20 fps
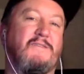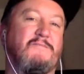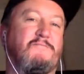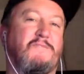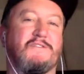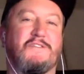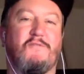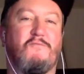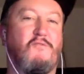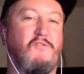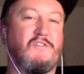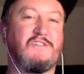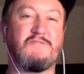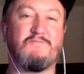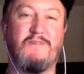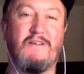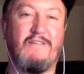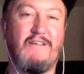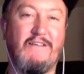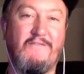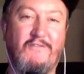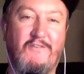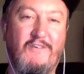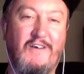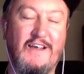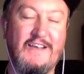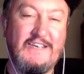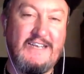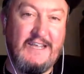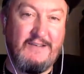But the worst player ever,
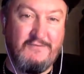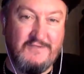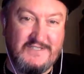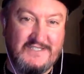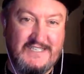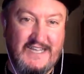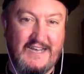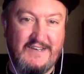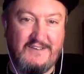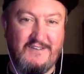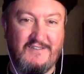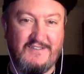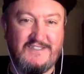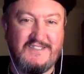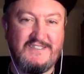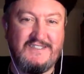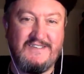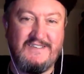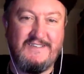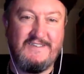I think, was Santos.